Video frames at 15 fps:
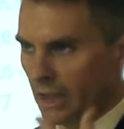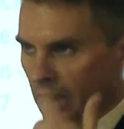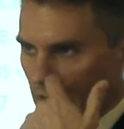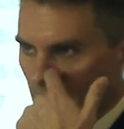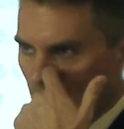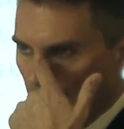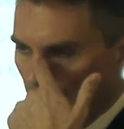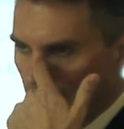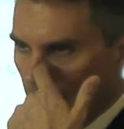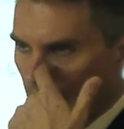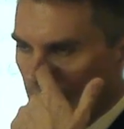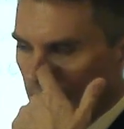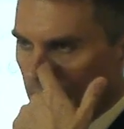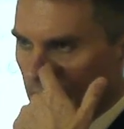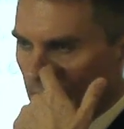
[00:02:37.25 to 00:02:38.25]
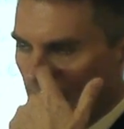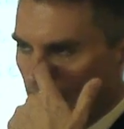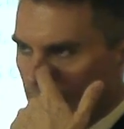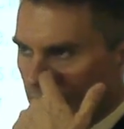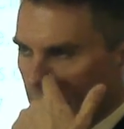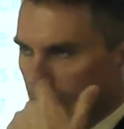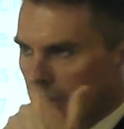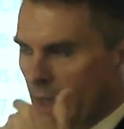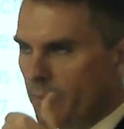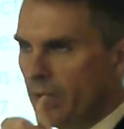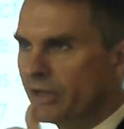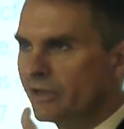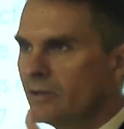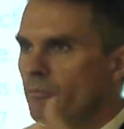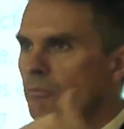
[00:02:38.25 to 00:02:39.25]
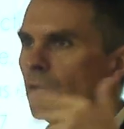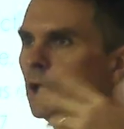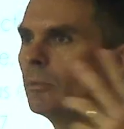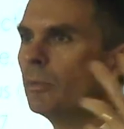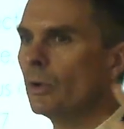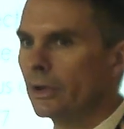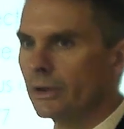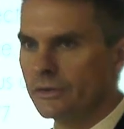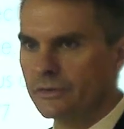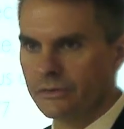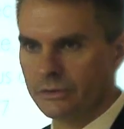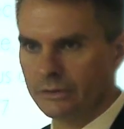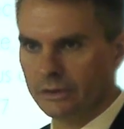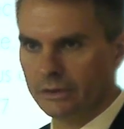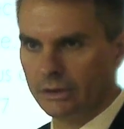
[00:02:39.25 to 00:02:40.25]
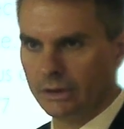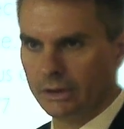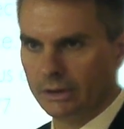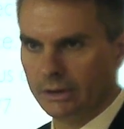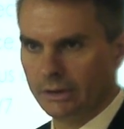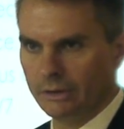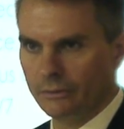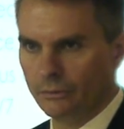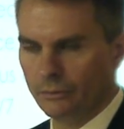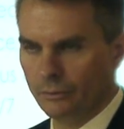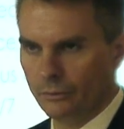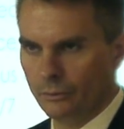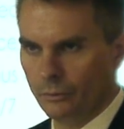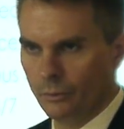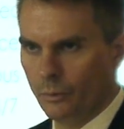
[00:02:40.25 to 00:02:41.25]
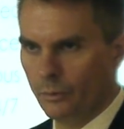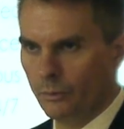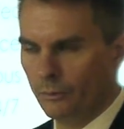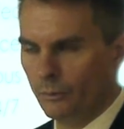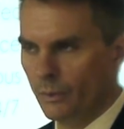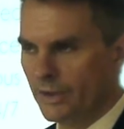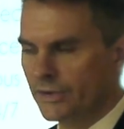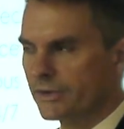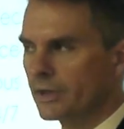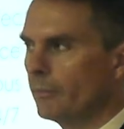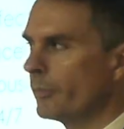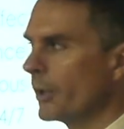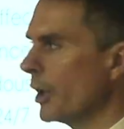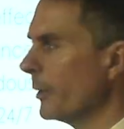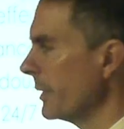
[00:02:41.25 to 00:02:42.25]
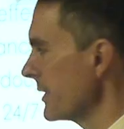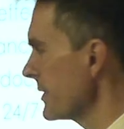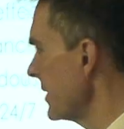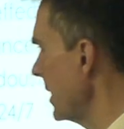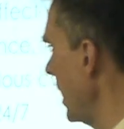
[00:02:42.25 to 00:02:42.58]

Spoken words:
And again, I mentioned billboards with some purpose,